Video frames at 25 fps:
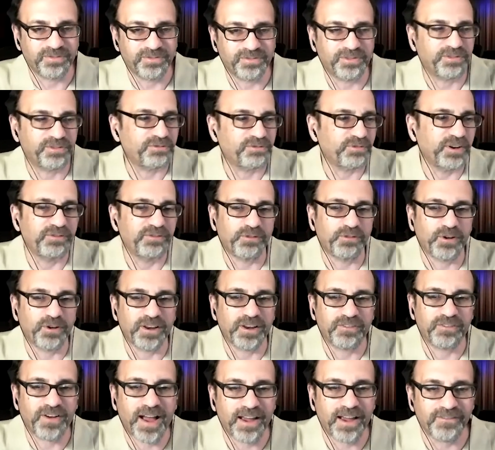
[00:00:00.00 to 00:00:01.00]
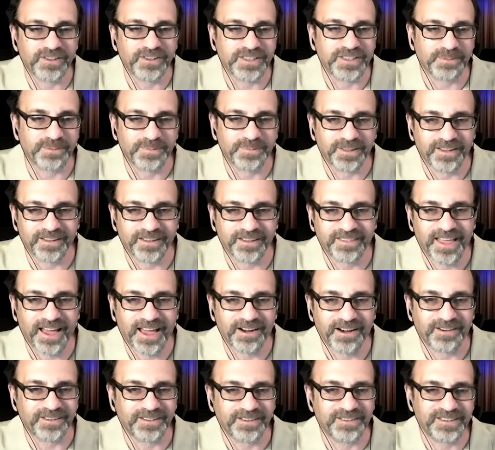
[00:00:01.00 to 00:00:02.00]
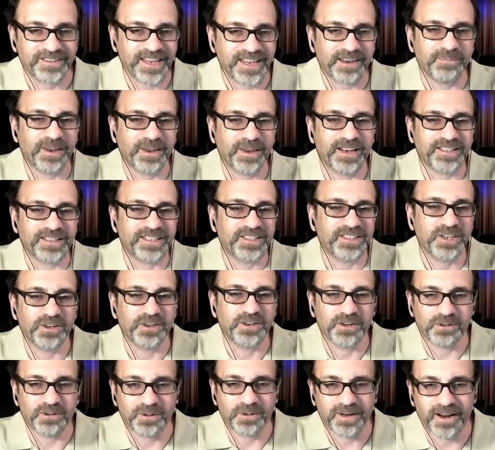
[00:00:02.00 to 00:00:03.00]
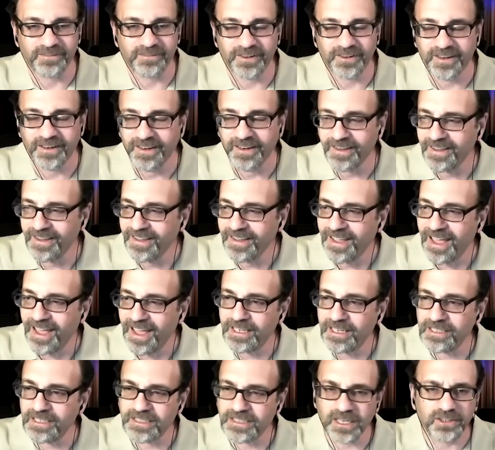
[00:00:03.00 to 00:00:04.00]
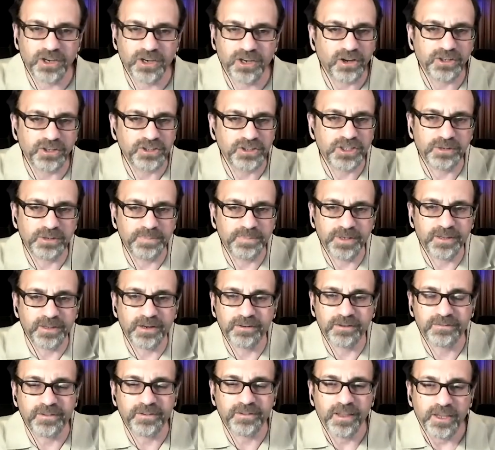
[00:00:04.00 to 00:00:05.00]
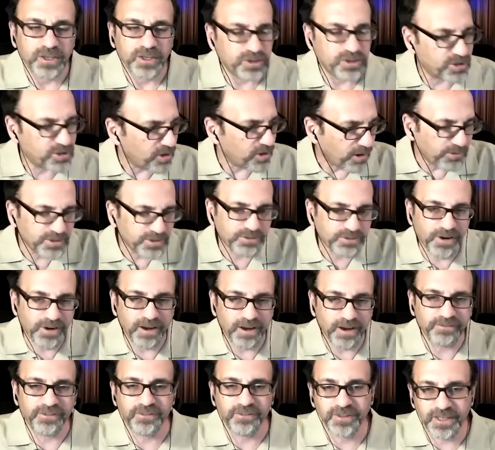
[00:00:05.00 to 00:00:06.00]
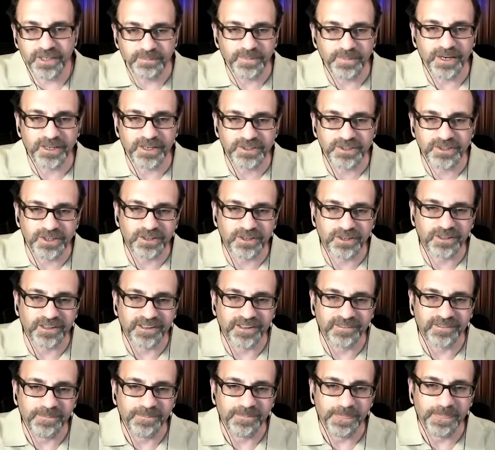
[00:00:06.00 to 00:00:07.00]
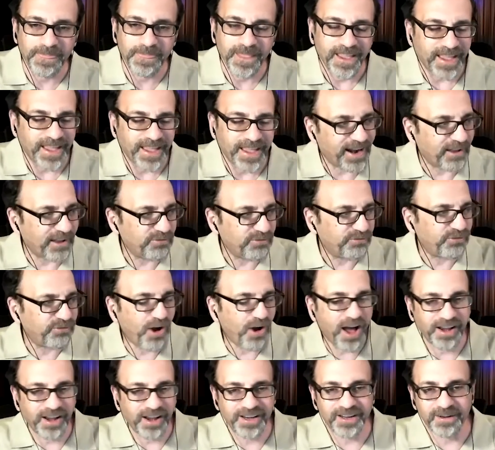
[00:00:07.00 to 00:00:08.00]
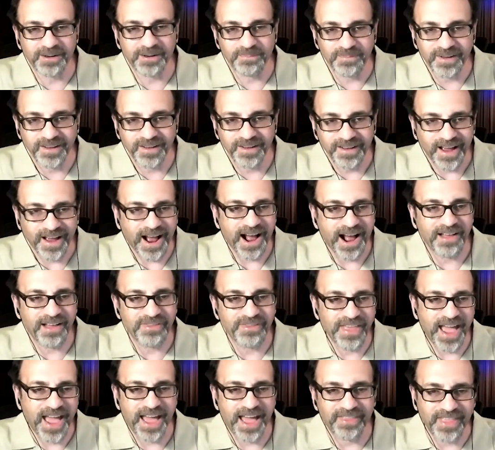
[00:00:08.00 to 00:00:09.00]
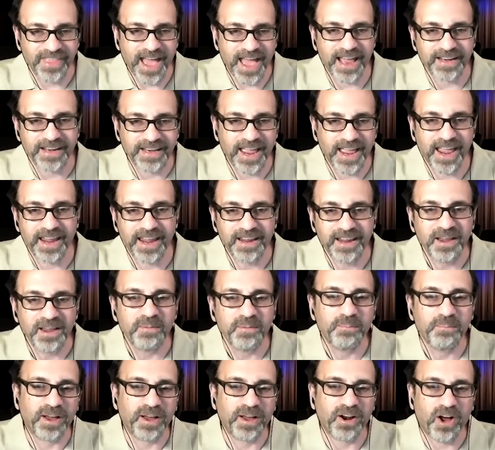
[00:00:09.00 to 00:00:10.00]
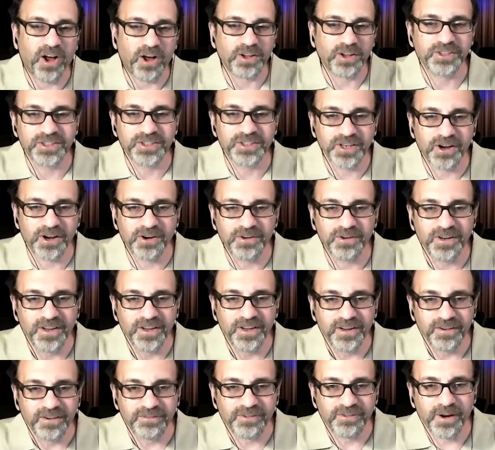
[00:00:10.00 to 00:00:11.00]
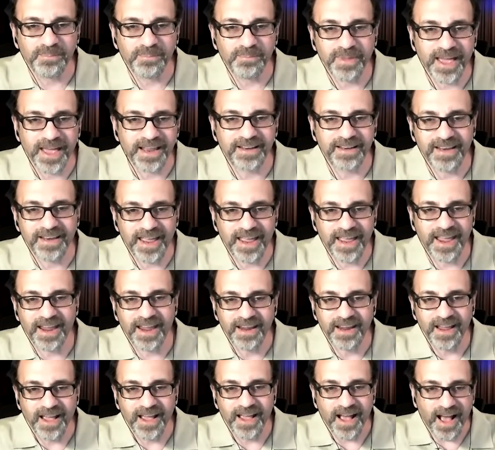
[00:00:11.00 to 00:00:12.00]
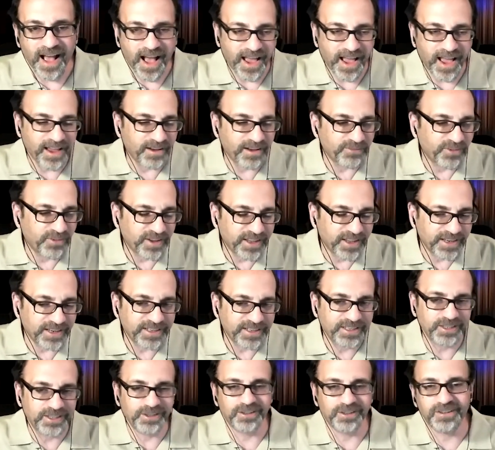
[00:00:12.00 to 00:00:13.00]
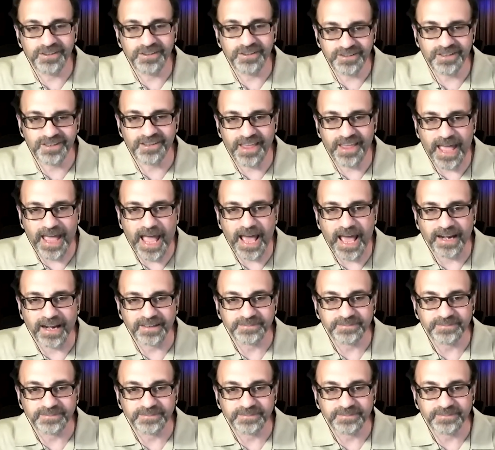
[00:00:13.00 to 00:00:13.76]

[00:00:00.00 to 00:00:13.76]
three forty-five or something like that, or ten minutes to, or whatever. Yeah. He's like, "No, you should be there. You should always arrive fifteen minutes early." And I fought him on that that day, but also from that day, I have adhered to that.